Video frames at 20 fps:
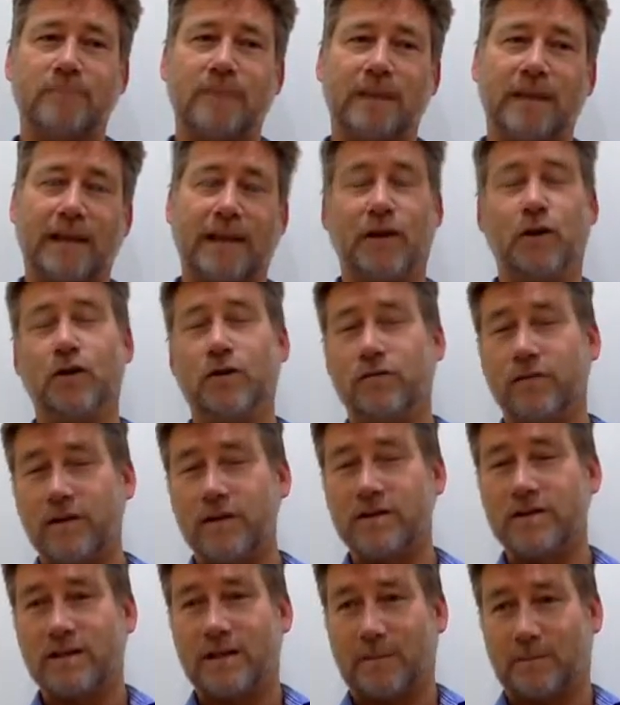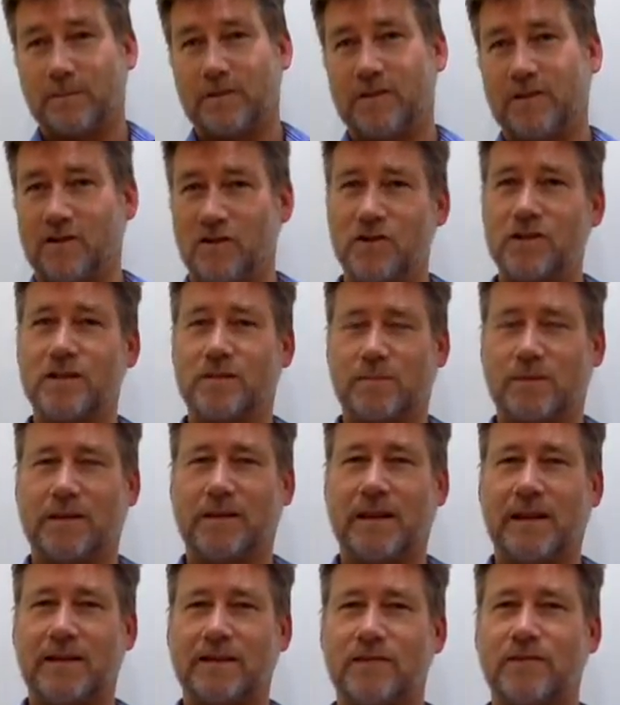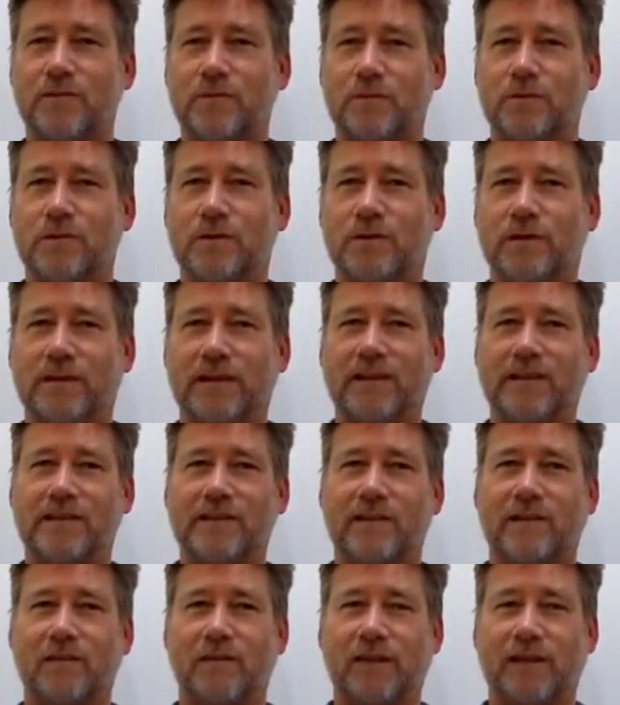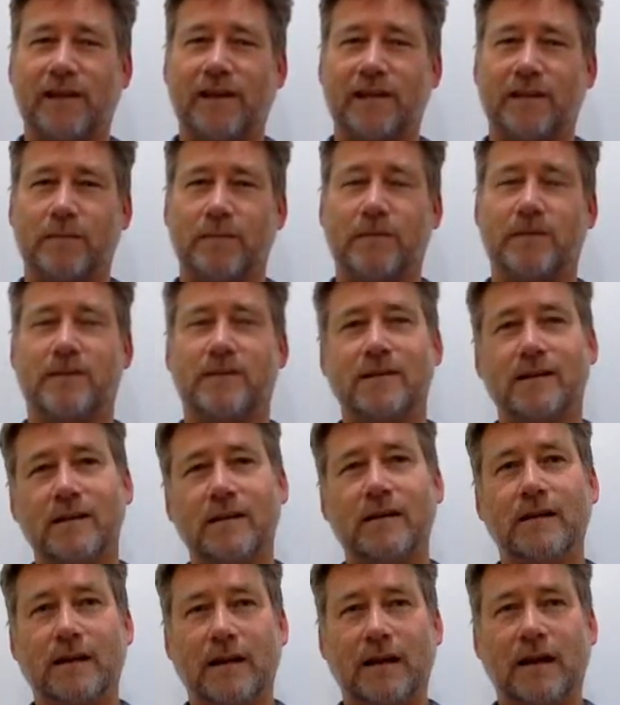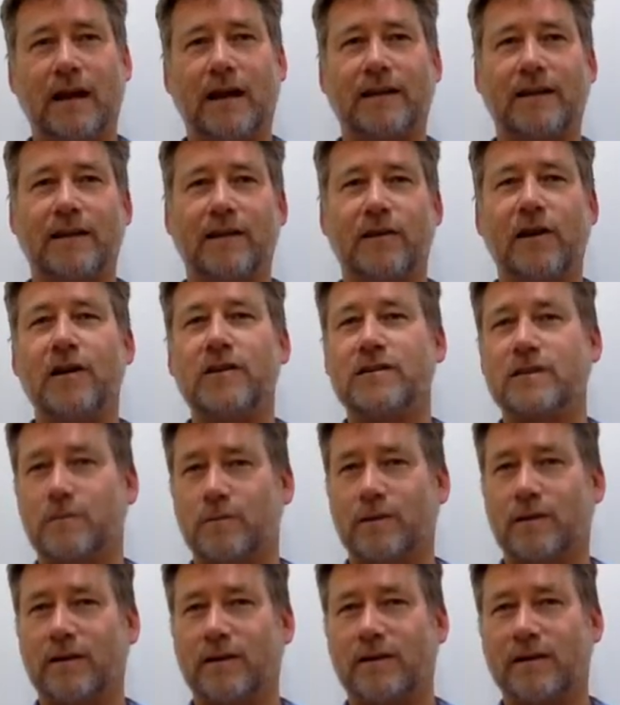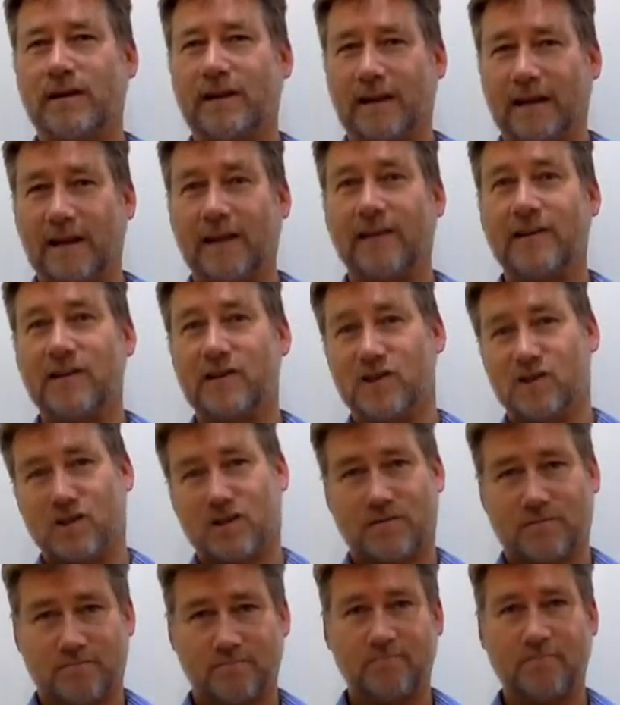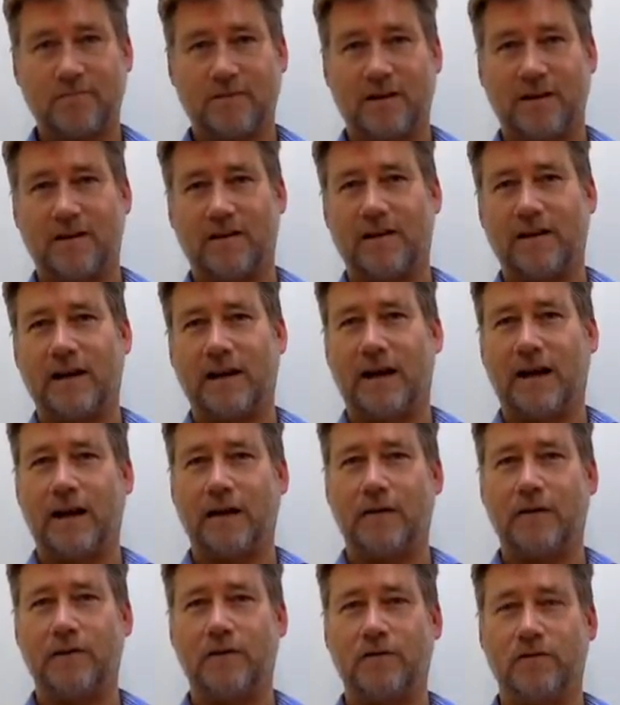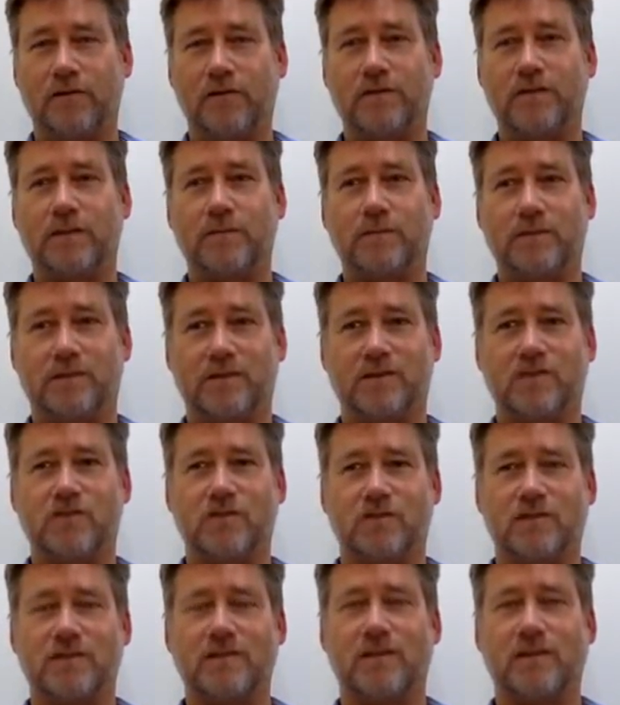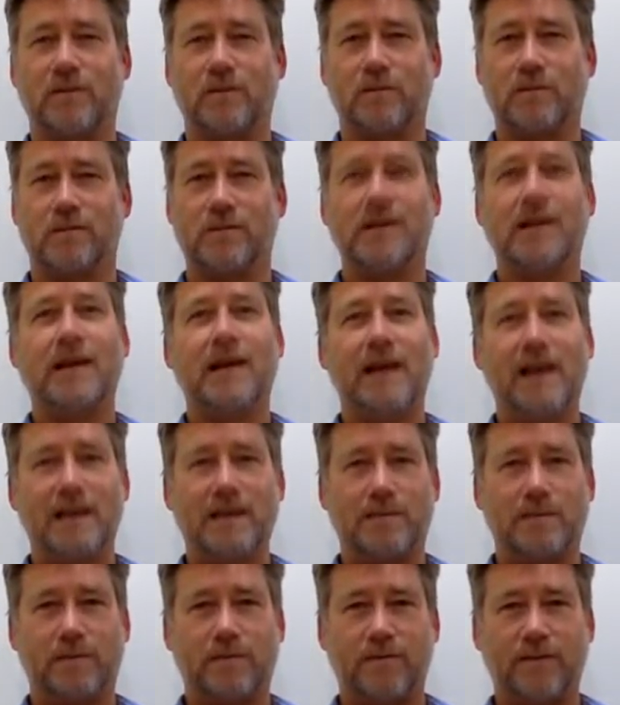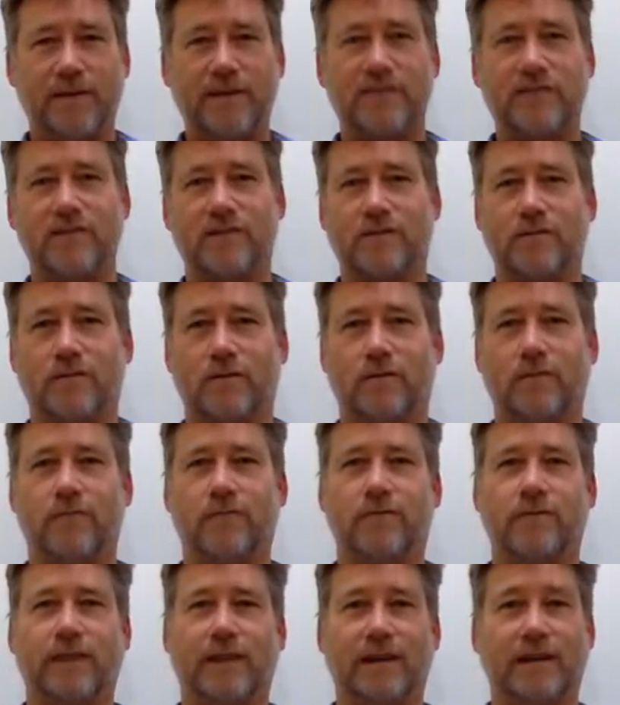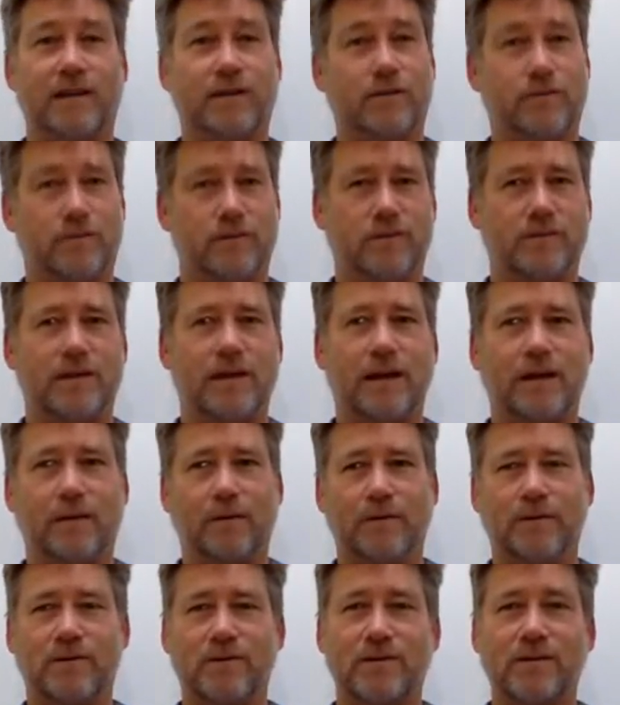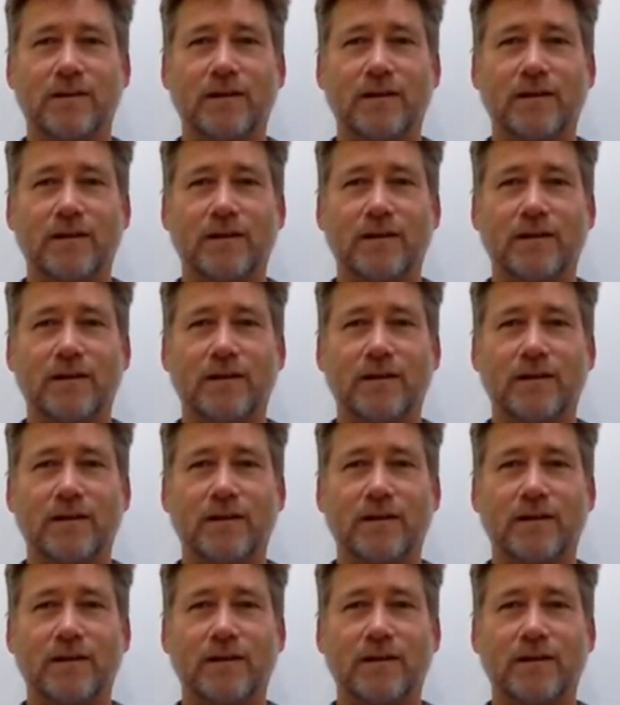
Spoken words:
Okay, university positions, but that's also ESL related. But and then those that were in English, university positions. So it was as professors of English first language.